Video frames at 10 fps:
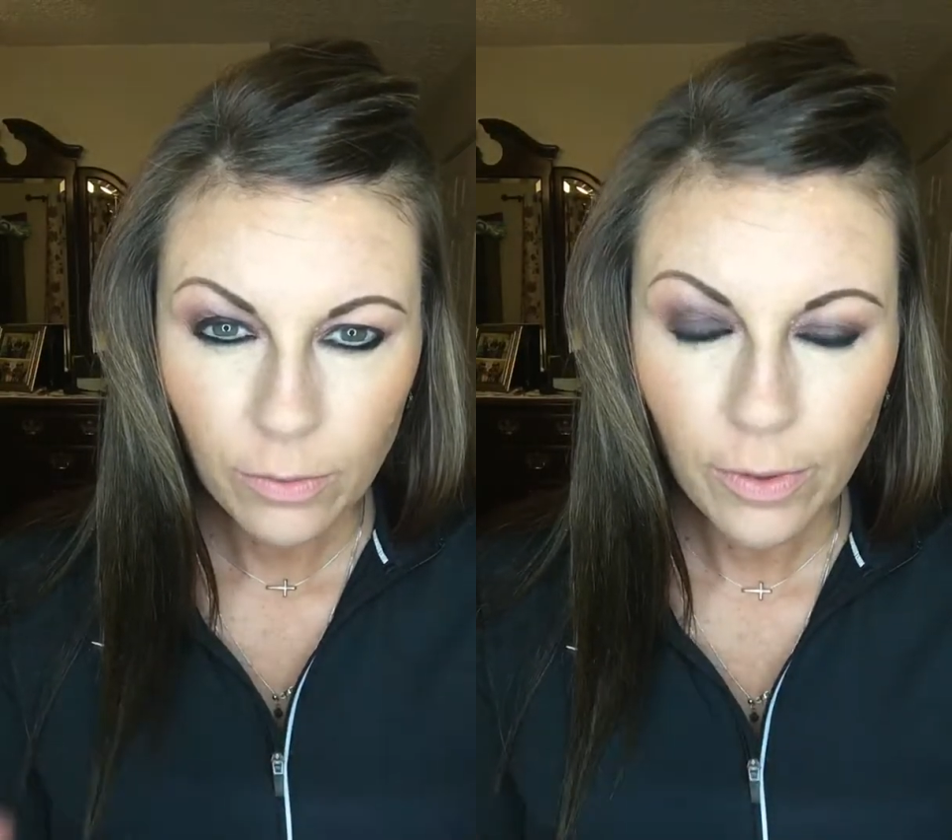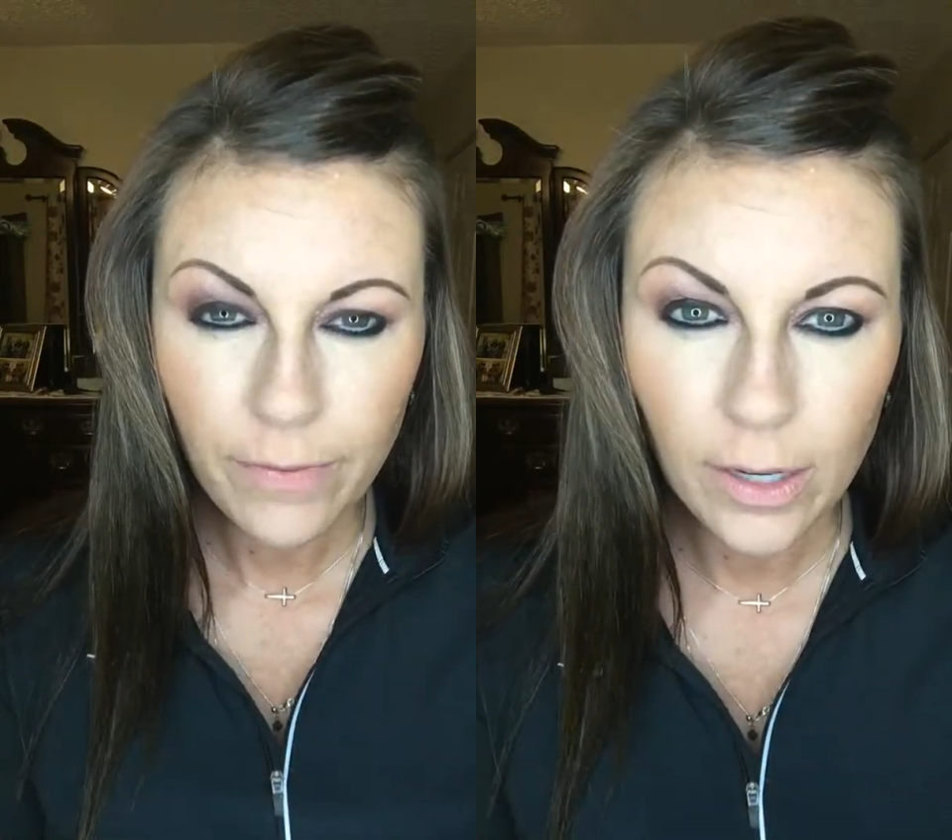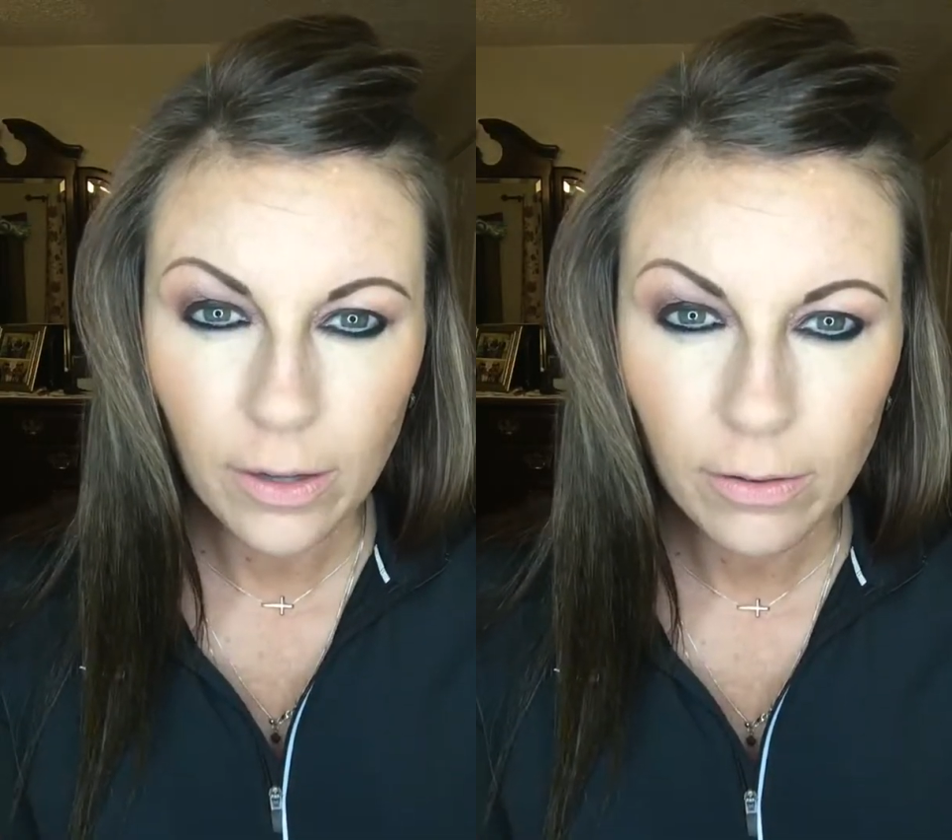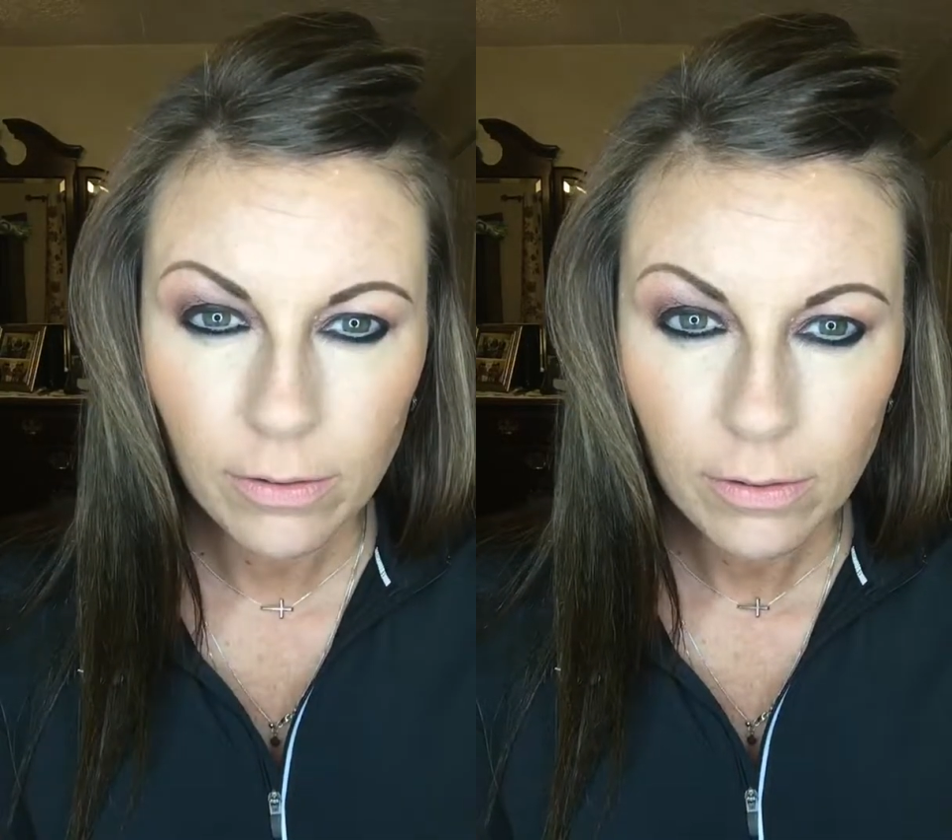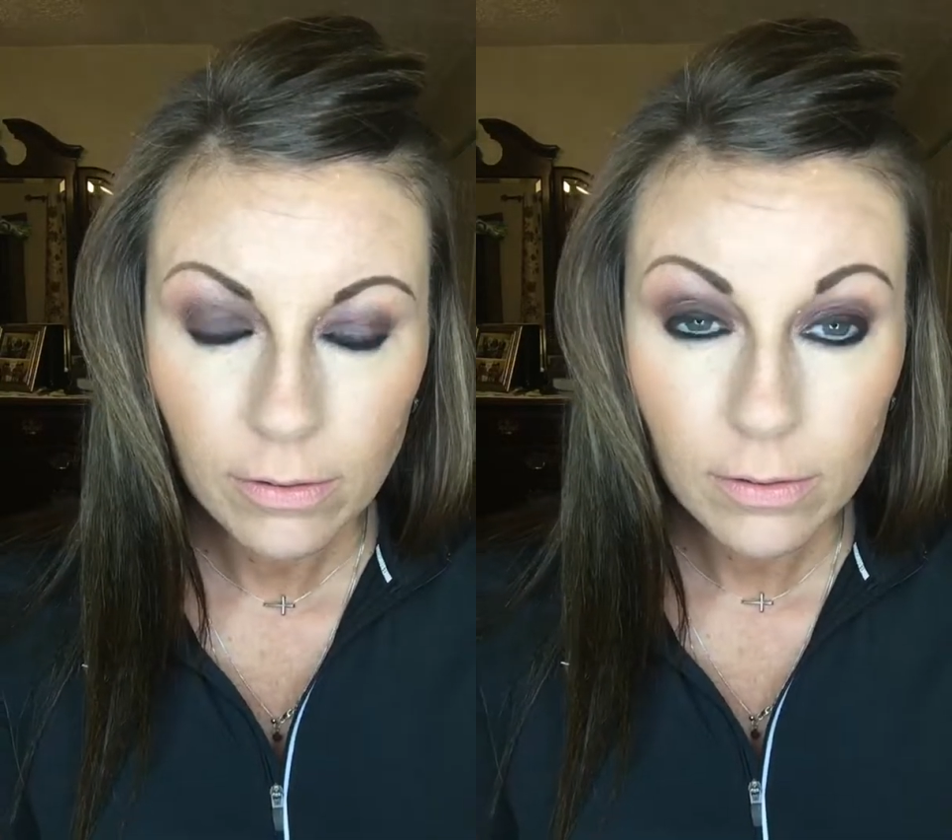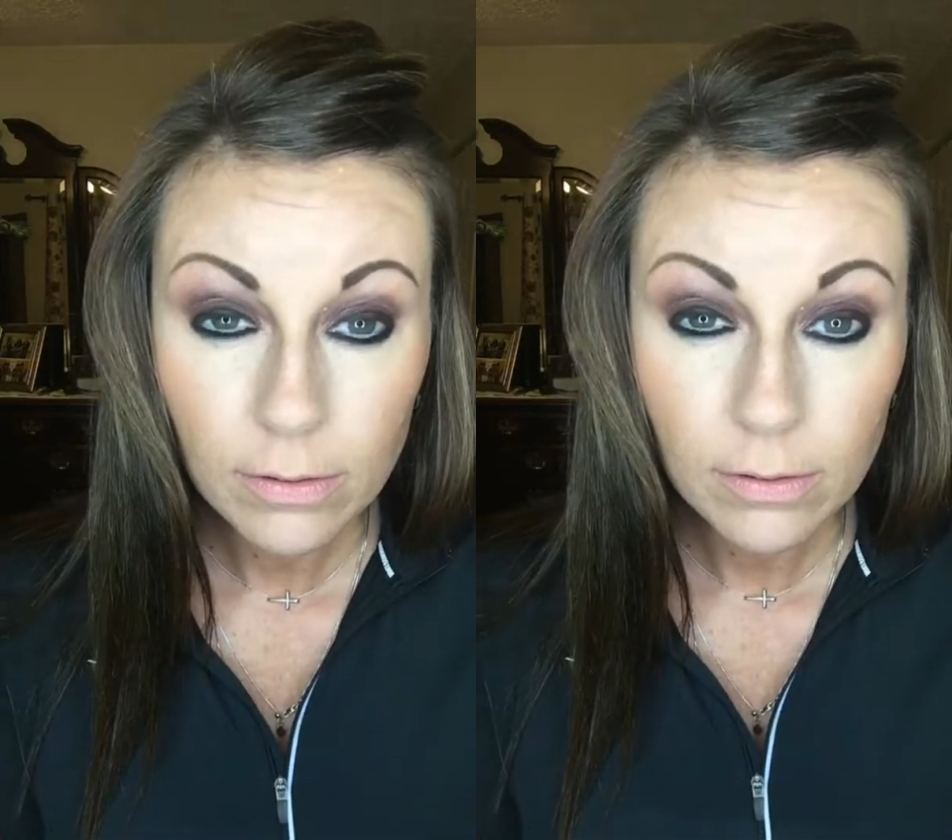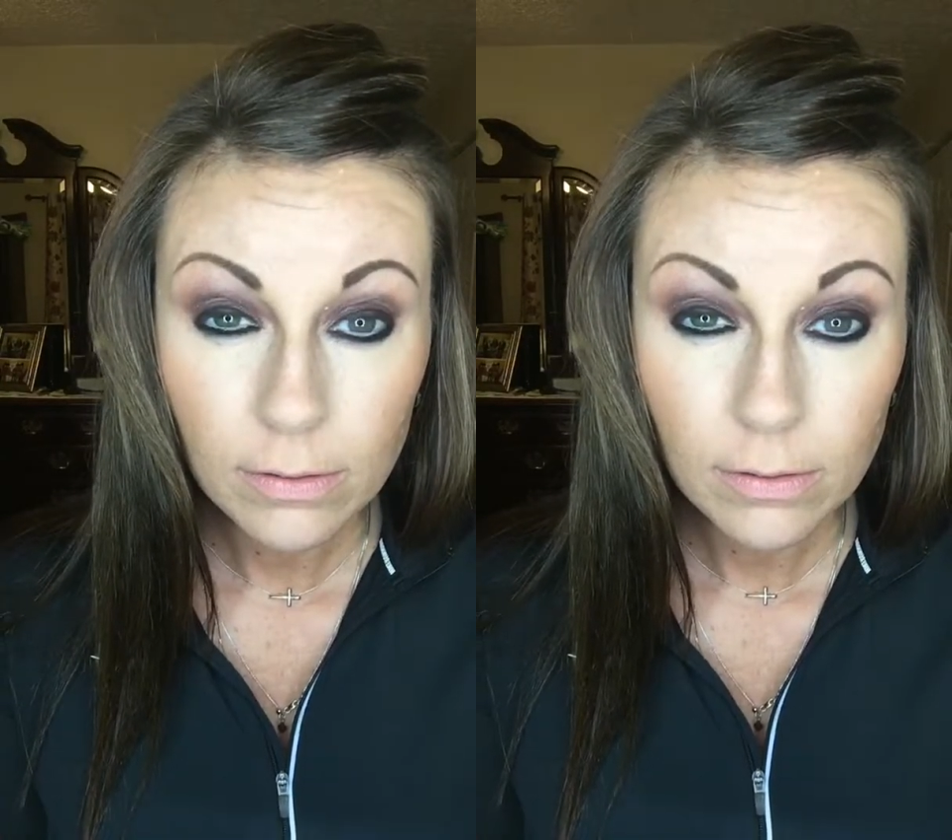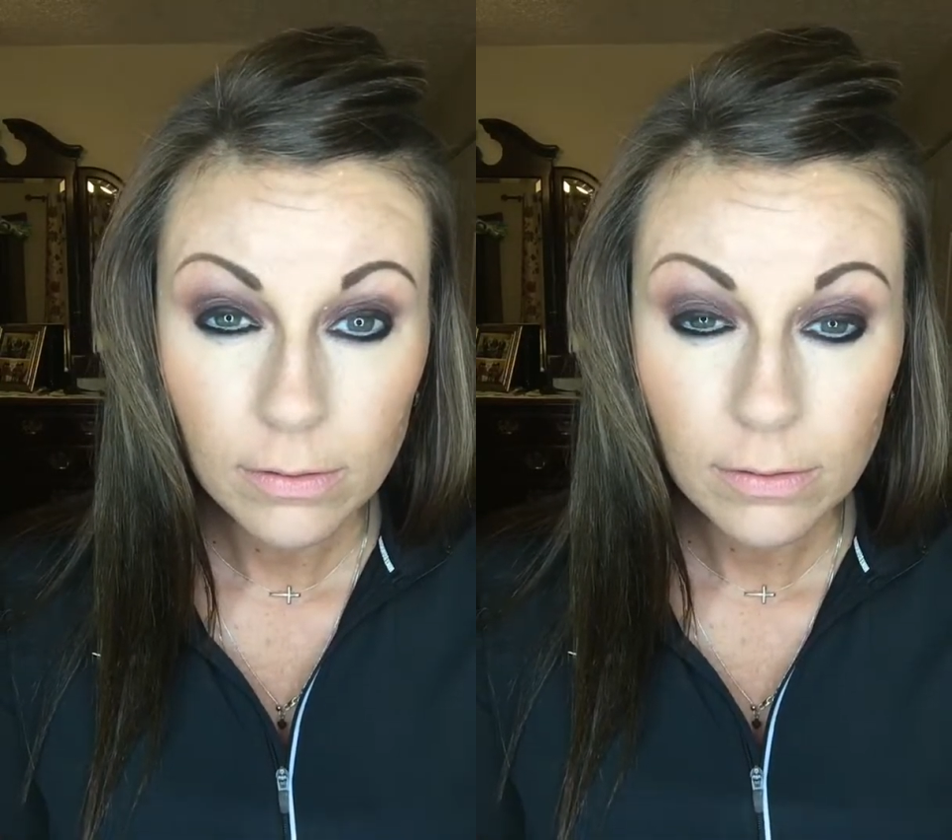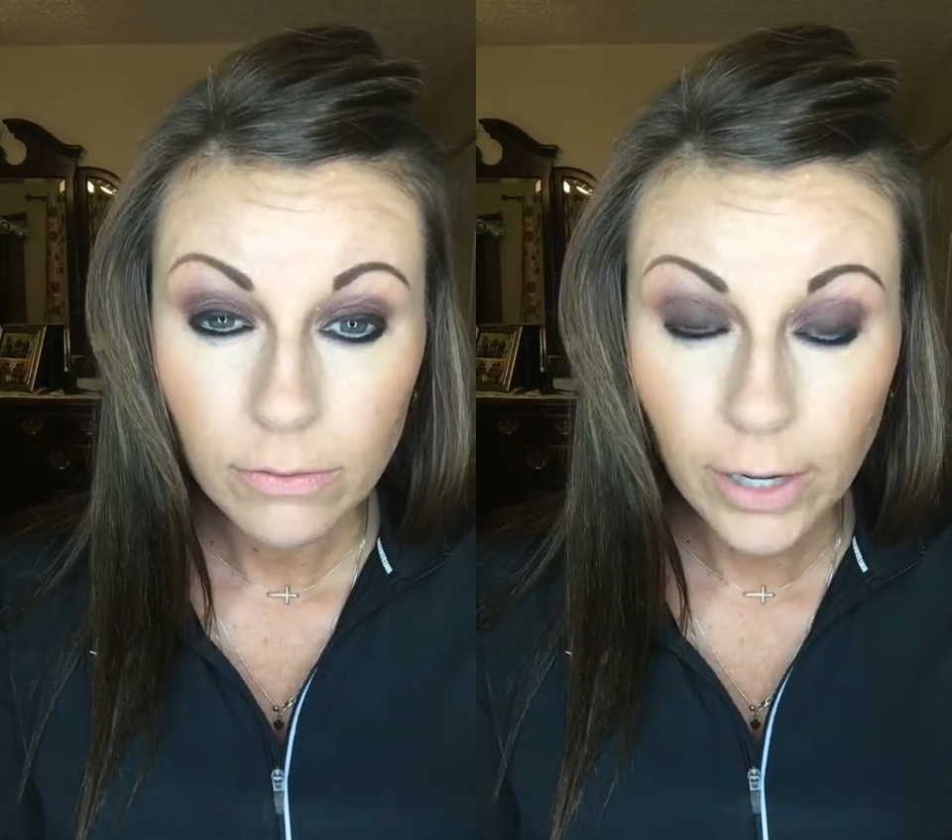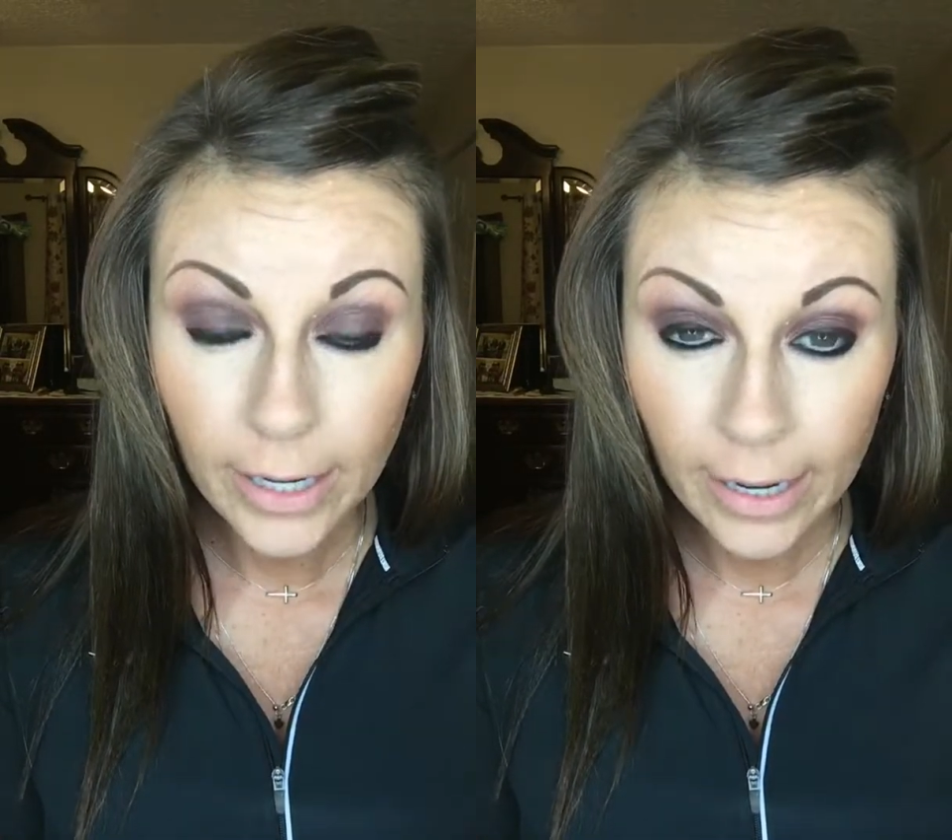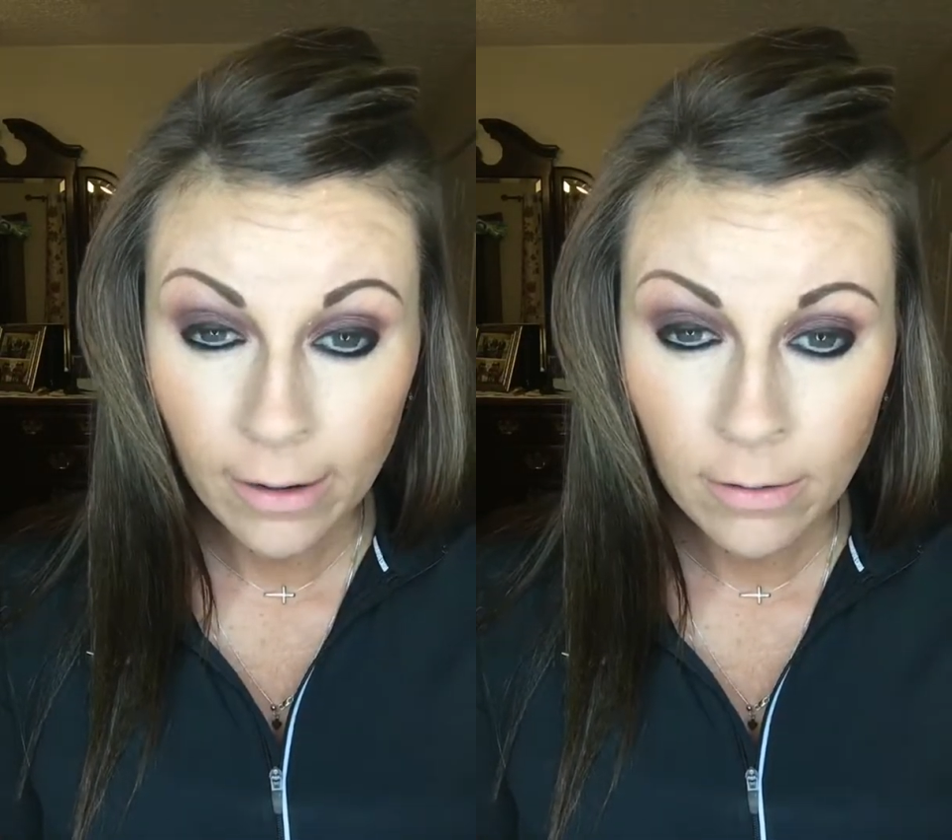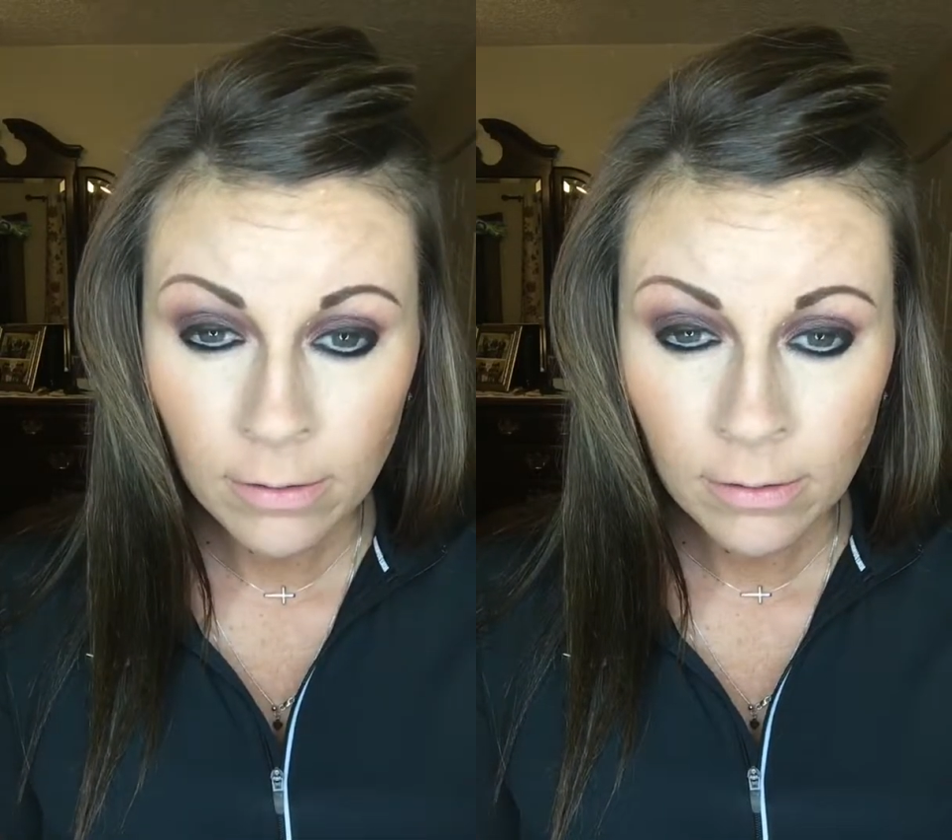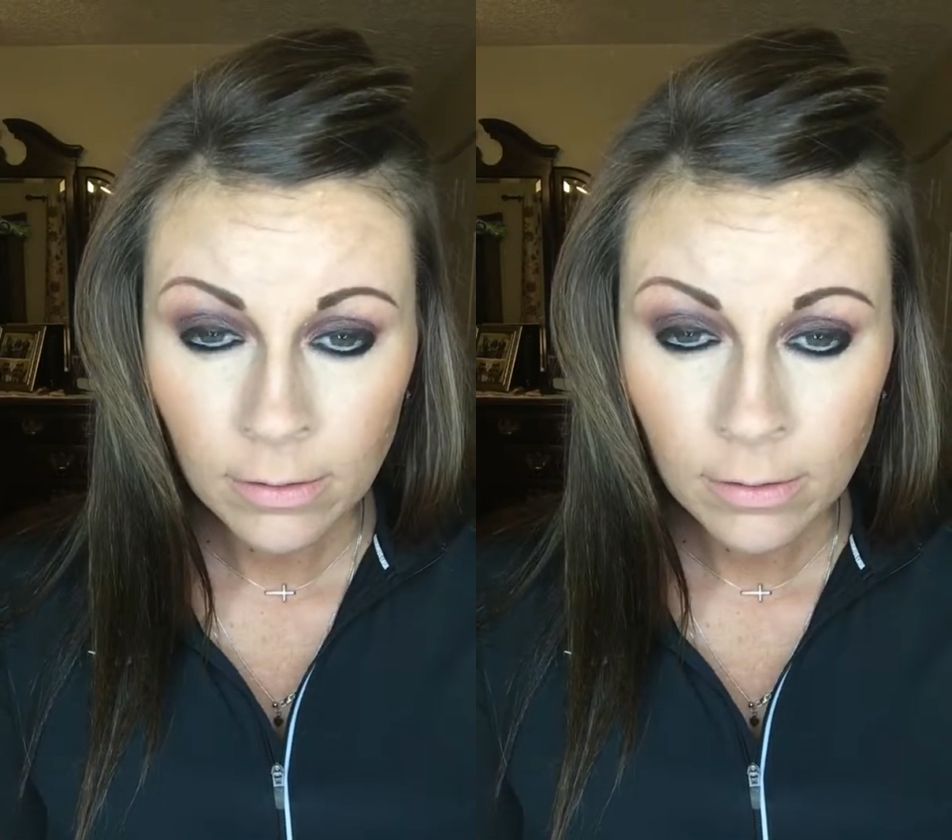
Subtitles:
What video? Right now?